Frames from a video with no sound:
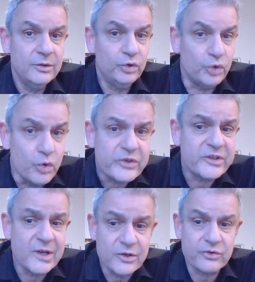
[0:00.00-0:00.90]
two
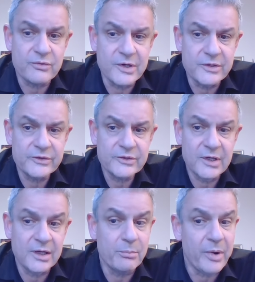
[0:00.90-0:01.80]
centuries
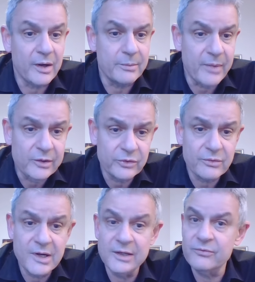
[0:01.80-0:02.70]
and a
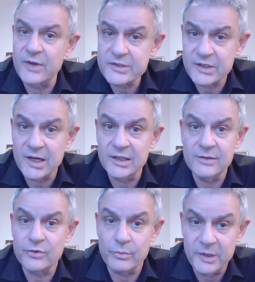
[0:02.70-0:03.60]
parliamentary
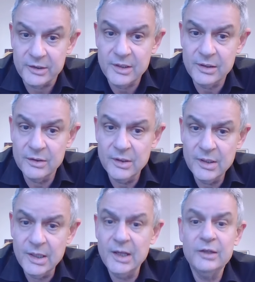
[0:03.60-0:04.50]
investigative committee
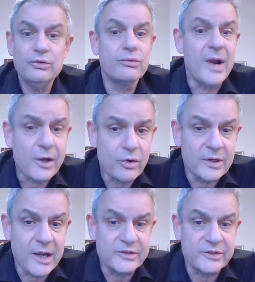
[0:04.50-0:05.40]
to
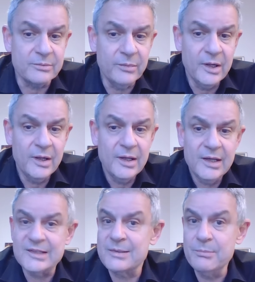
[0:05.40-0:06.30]
recognize them
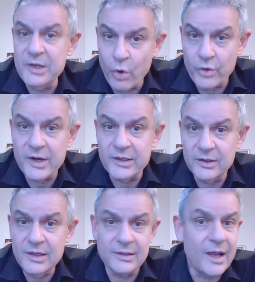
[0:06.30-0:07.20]
as a
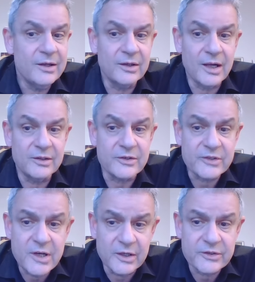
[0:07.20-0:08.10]
minority in nineteen
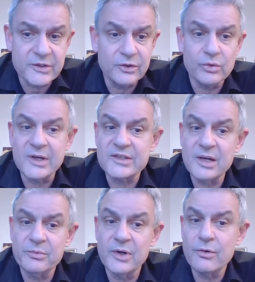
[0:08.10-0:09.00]
ninety-six and to
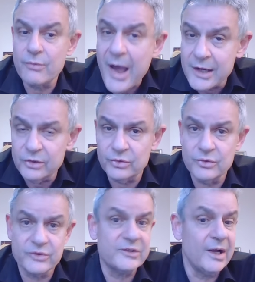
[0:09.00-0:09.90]
accept their right to
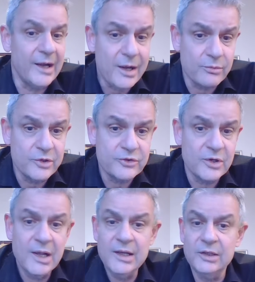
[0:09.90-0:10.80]
use their language
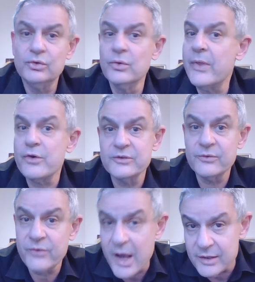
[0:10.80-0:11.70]
in two thousand
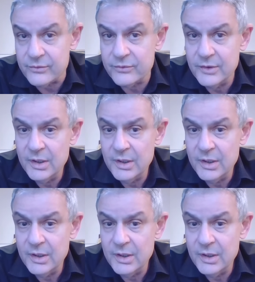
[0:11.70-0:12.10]
five